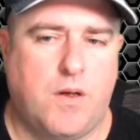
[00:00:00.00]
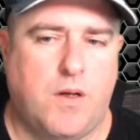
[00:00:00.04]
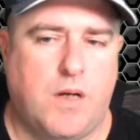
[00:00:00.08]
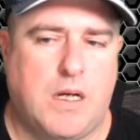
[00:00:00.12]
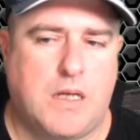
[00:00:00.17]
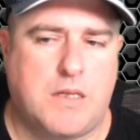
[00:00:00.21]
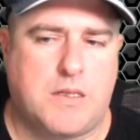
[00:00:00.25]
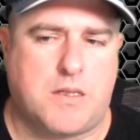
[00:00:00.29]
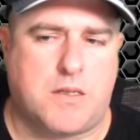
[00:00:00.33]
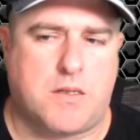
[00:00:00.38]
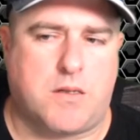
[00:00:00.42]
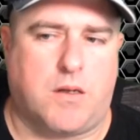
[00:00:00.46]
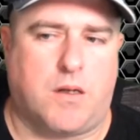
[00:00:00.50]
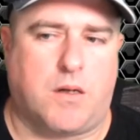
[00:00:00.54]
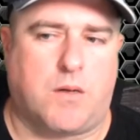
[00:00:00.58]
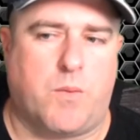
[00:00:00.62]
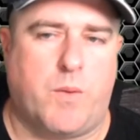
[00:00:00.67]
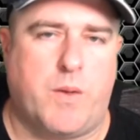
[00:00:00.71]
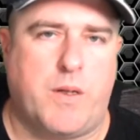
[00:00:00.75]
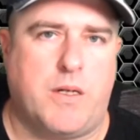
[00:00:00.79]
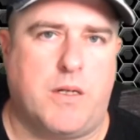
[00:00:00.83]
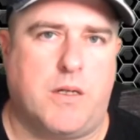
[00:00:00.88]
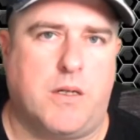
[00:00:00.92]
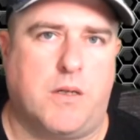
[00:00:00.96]
It's just like
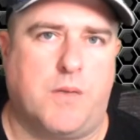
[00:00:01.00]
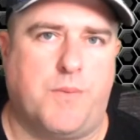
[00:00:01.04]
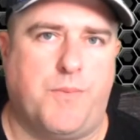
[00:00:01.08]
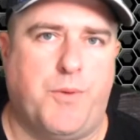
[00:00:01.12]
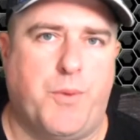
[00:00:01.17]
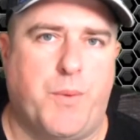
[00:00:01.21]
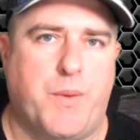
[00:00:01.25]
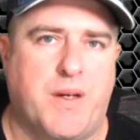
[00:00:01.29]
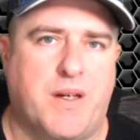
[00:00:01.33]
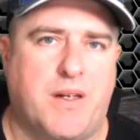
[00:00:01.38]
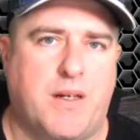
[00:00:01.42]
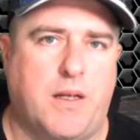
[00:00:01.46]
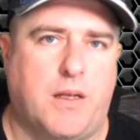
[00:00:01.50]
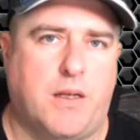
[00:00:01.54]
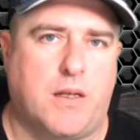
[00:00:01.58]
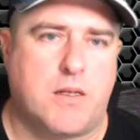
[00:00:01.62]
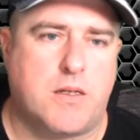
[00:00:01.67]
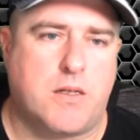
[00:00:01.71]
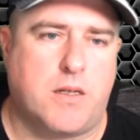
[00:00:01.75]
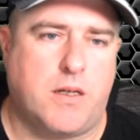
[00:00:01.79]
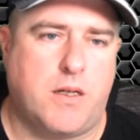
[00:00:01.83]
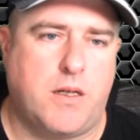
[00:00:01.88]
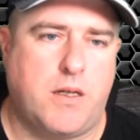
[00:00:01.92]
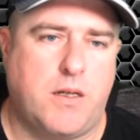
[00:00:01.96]
when you're doing a
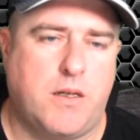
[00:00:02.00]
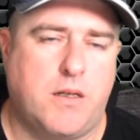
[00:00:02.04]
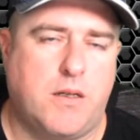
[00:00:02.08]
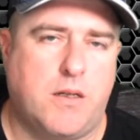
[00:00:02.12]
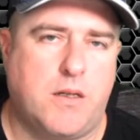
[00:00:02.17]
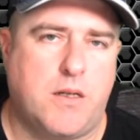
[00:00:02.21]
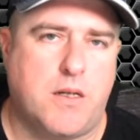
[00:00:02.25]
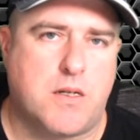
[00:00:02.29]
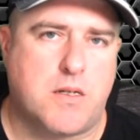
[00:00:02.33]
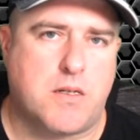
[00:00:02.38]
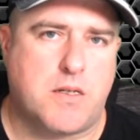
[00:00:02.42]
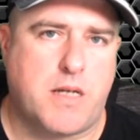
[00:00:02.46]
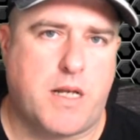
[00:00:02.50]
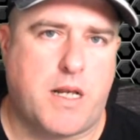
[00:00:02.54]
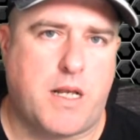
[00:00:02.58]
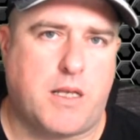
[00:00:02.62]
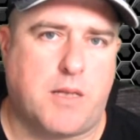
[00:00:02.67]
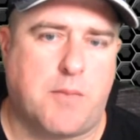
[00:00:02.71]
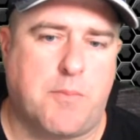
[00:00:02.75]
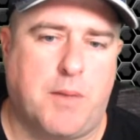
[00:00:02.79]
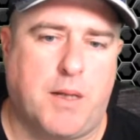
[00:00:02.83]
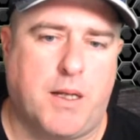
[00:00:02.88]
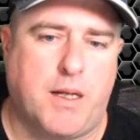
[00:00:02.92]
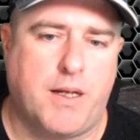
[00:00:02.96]
guillotine and you're setting
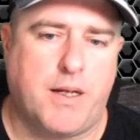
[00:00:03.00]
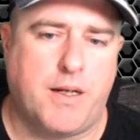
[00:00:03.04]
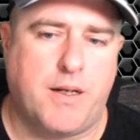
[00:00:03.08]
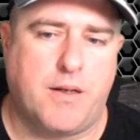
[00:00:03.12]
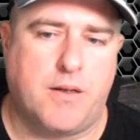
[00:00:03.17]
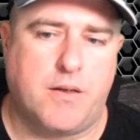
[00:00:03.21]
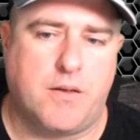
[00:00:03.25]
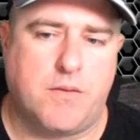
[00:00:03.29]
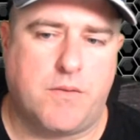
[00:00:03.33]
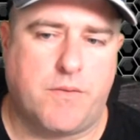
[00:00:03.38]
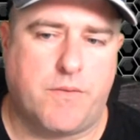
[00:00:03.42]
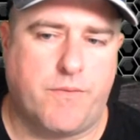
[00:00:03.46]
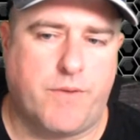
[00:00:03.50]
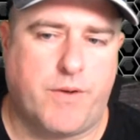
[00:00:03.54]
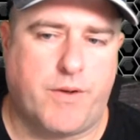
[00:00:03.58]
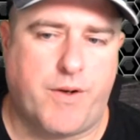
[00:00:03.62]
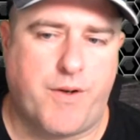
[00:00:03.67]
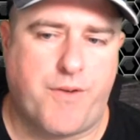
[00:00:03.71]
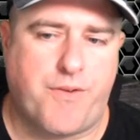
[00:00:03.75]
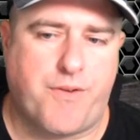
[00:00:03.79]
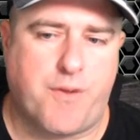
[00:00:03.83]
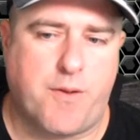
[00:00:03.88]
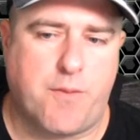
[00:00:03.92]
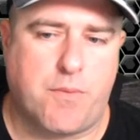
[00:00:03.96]
the blade.
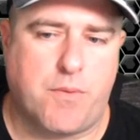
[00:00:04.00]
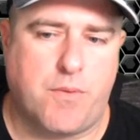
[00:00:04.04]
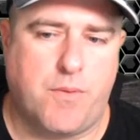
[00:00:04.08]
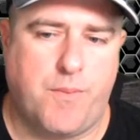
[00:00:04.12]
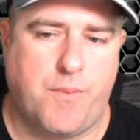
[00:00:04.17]
Very simple.